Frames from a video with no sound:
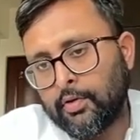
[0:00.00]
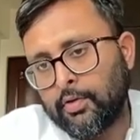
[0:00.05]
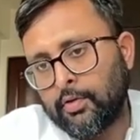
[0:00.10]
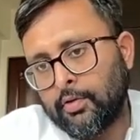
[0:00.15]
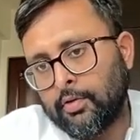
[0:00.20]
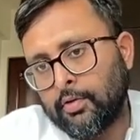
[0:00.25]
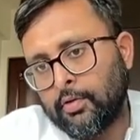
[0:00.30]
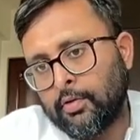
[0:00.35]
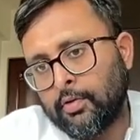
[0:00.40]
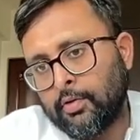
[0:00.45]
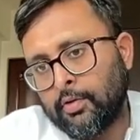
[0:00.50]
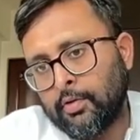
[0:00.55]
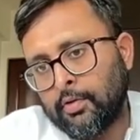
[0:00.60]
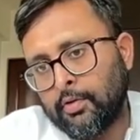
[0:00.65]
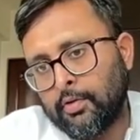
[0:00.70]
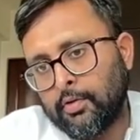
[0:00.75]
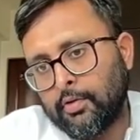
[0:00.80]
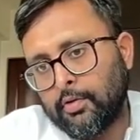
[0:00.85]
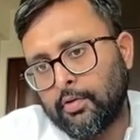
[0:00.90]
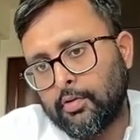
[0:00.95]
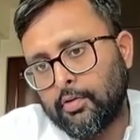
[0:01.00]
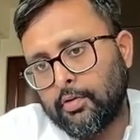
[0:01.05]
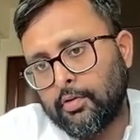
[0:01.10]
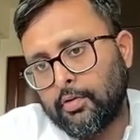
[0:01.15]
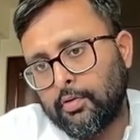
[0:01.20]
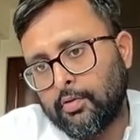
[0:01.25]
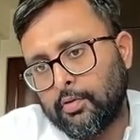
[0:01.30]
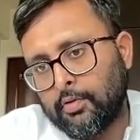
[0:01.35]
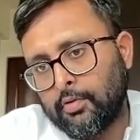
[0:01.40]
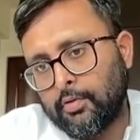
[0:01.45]

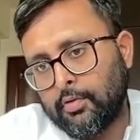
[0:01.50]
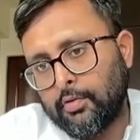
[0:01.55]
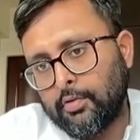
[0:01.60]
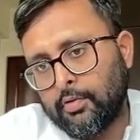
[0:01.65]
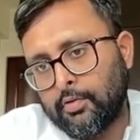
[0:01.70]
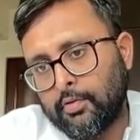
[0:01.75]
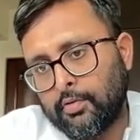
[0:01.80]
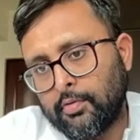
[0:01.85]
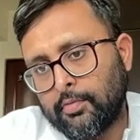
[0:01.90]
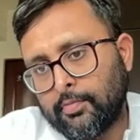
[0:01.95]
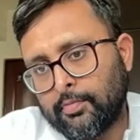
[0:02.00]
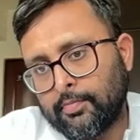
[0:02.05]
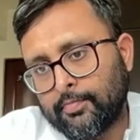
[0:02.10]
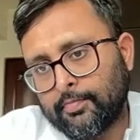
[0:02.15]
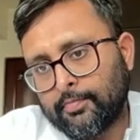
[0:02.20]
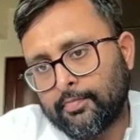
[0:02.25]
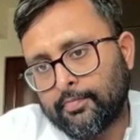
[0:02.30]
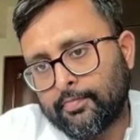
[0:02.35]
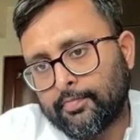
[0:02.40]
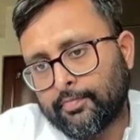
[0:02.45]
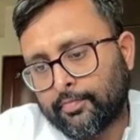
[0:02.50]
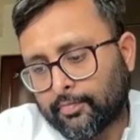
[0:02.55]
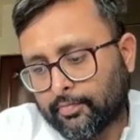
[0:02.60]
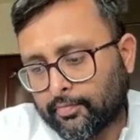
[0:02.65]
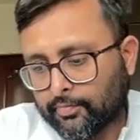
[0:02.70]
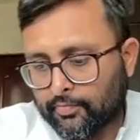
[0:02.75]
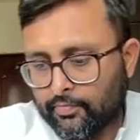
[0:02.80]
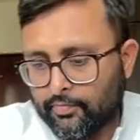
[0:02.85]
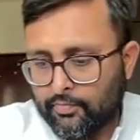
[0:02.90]
No one is speaking in this clip.